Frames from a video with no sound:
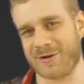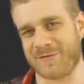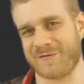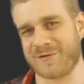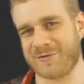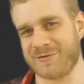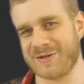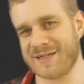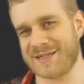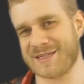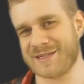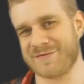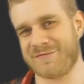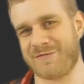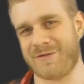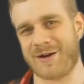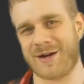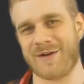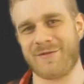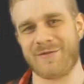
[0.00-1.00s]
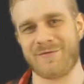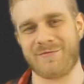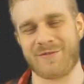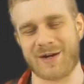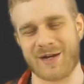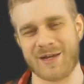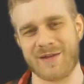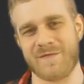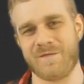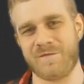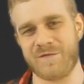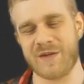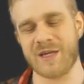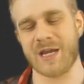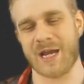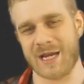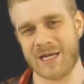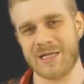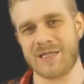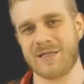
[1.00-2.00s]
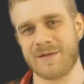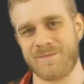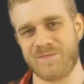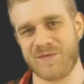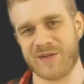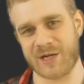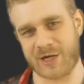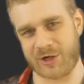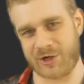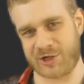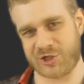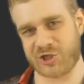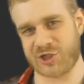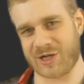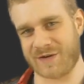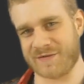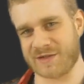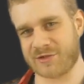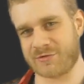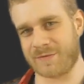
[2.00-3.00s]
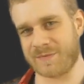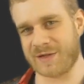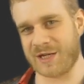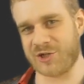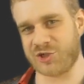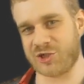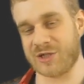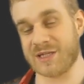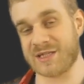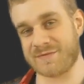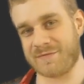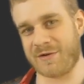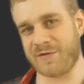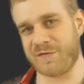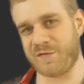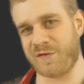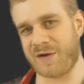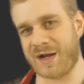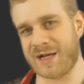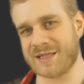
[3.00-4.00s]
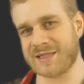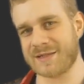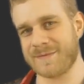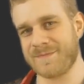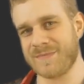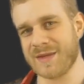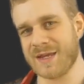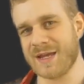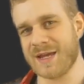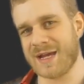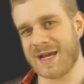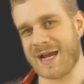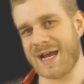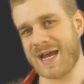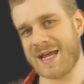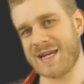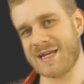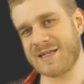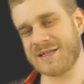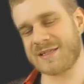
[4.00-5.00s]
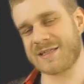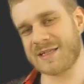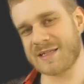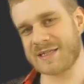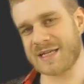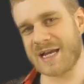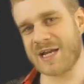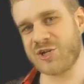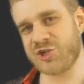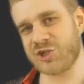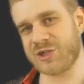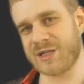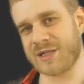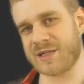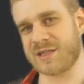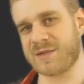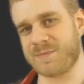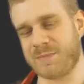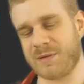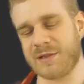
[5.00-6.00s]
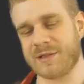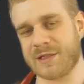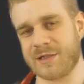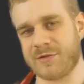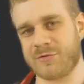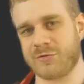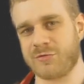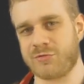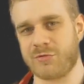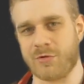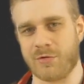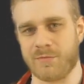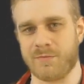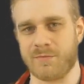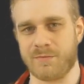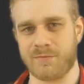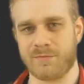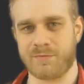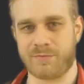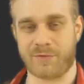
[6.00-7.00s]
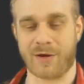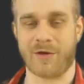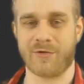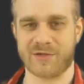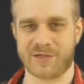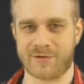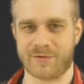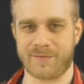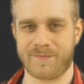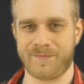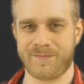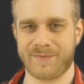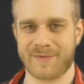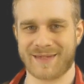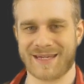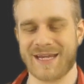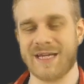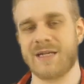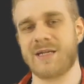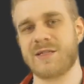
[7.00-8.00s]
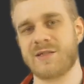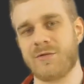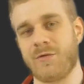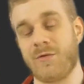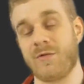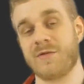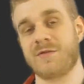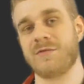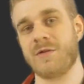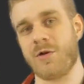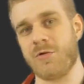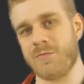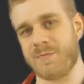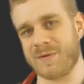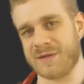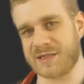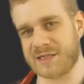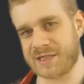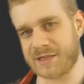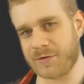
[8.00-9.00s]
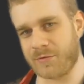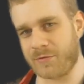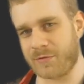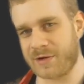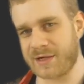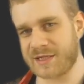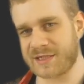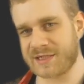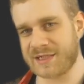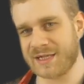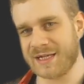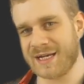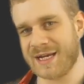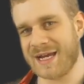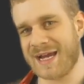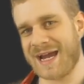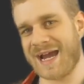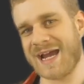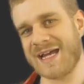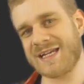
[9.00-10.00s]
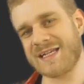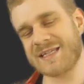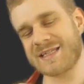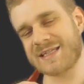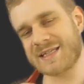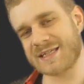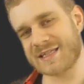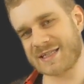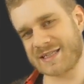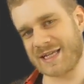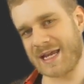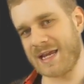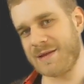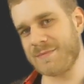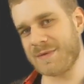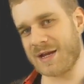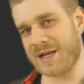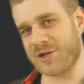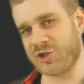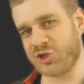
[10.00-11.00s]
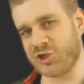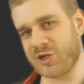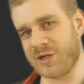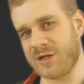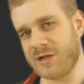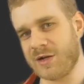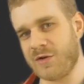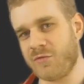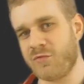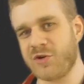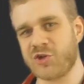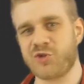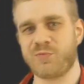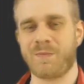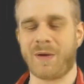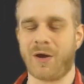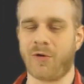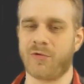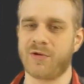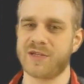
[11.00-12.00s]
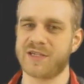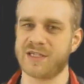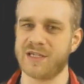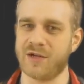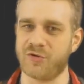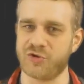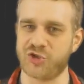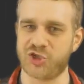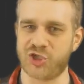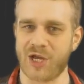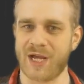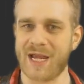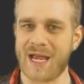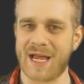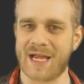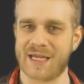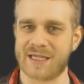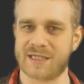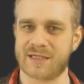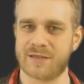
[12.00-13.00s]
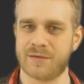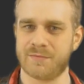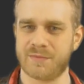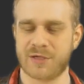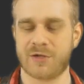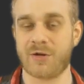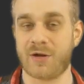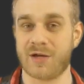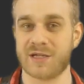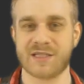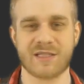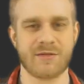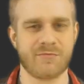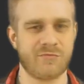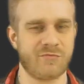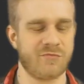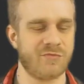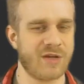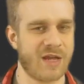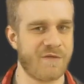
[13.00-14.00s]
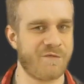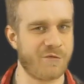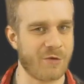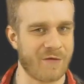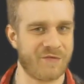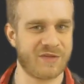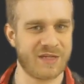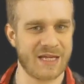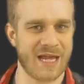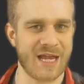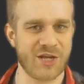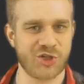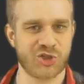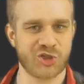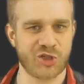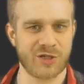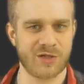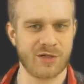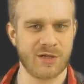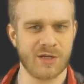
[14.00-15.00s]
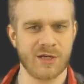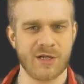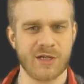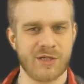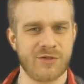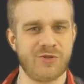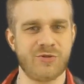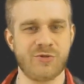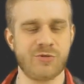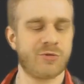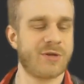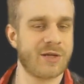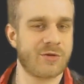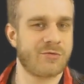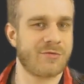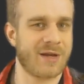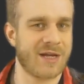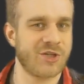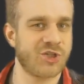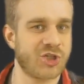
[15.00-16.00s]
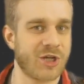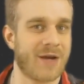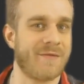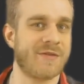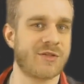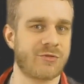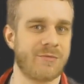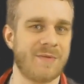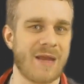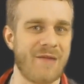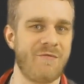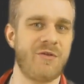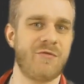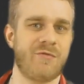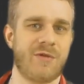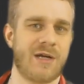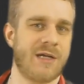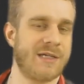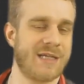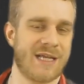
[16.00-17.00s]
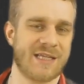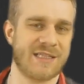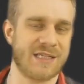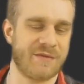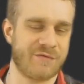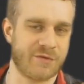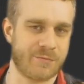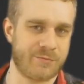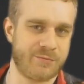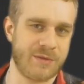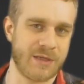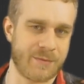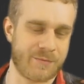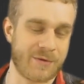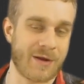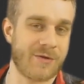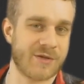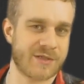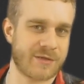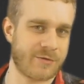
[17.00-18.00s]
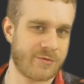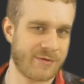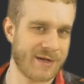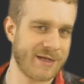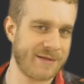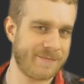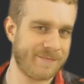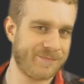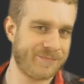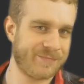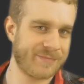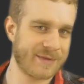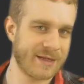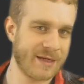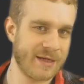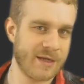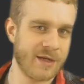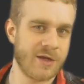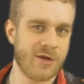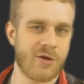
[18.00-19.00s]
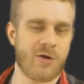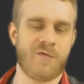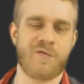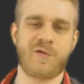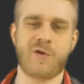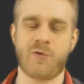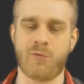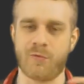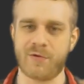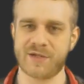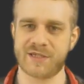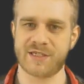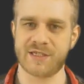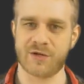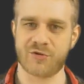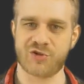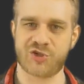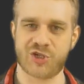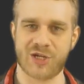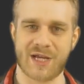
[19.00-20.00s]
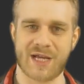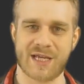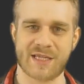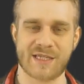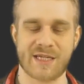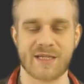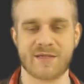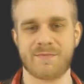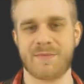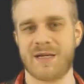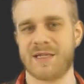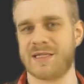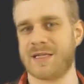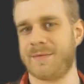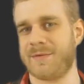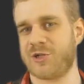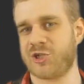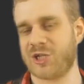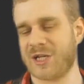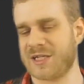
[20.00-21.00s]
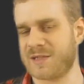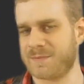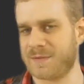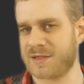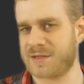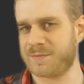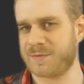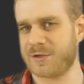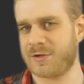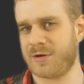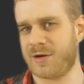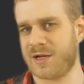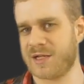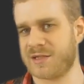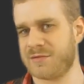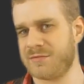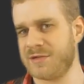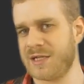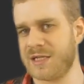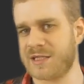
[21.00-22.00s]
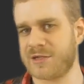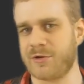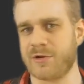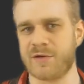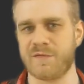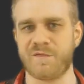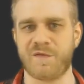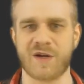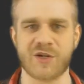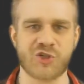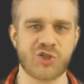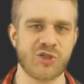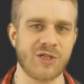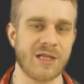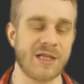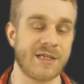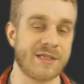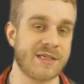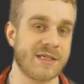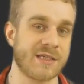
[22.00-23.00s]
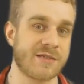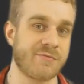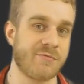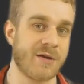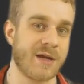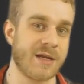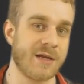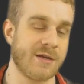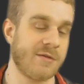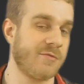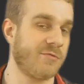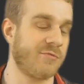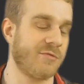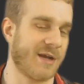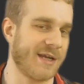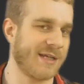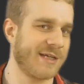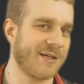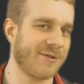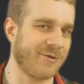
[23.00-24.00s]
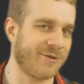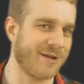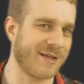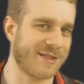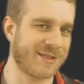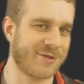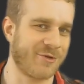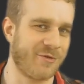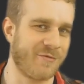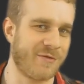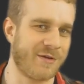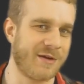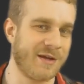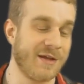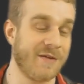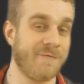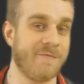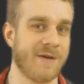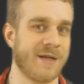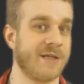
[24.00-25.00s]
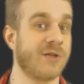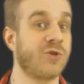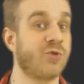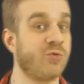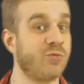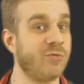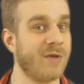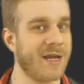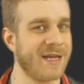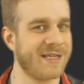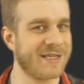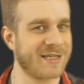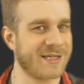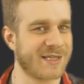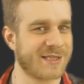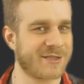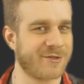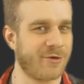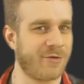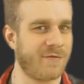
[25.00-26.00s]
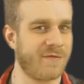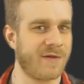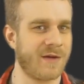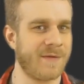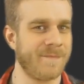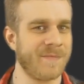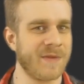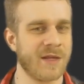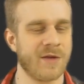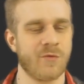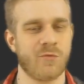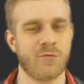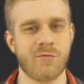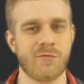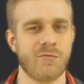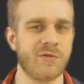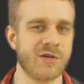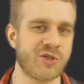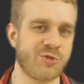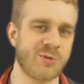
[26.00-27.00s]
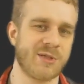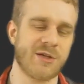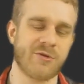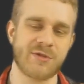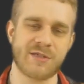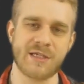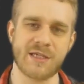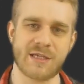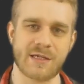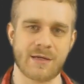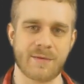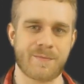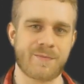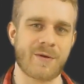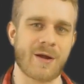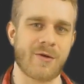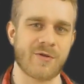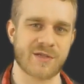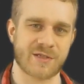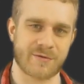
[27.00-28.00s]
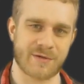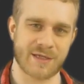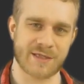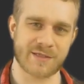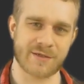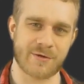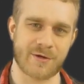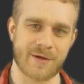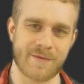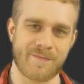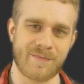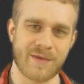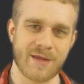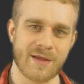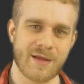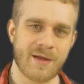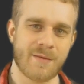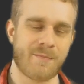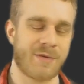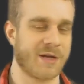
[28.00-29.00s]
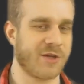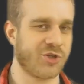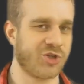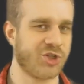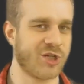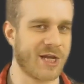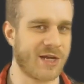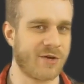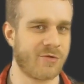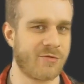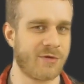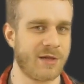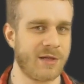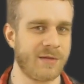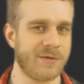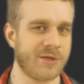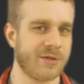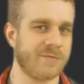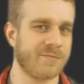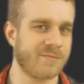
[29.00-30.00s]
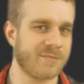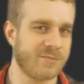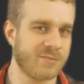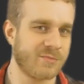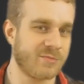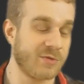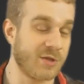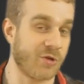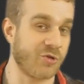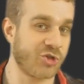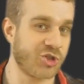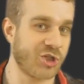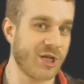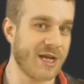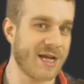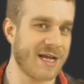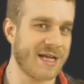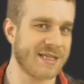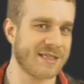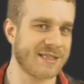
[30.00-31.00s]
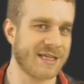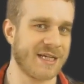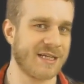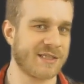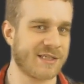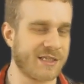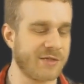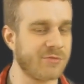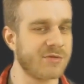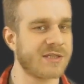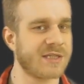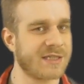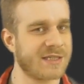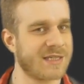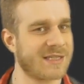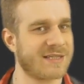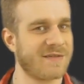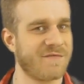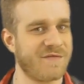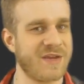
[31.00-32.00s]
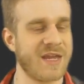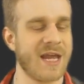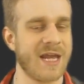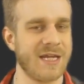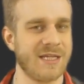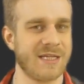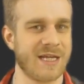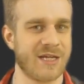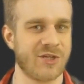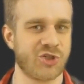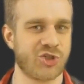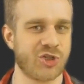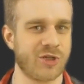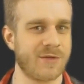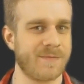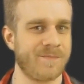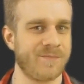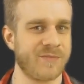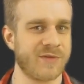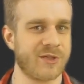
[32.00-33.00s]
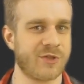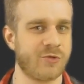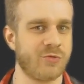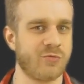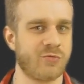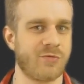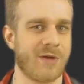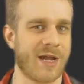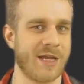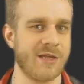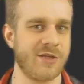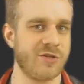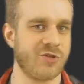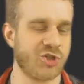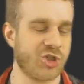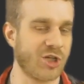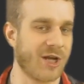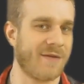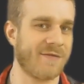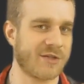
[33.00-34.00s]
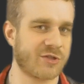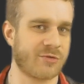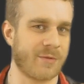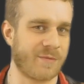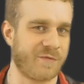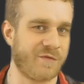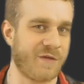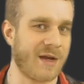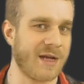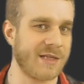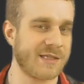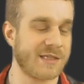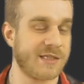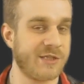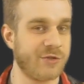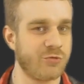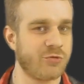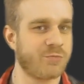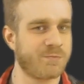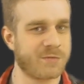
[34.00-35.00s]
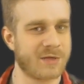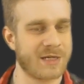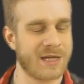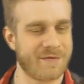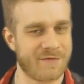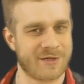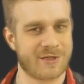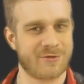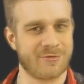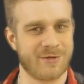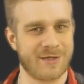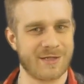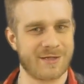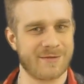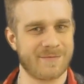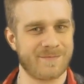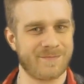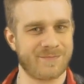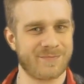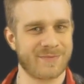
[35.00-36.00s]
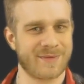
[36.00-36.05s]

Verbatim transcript: one of the reasons why, why V8, their JavaScript engine, is very fast. And it is this engine that is built into Chrome browser. It is also open source and it's the same engine which powers Node.js because if you have the engine, you can run JavaScript everywhere. It doesn't have to be a browser, right? Of course, Node.js has made some adjustments because we need certain functionalities when running it on a server, when creating a server, which we don't need in a browser and so on. But in general, Node.js is using this V8 engine to run JavaScript files you give it to it.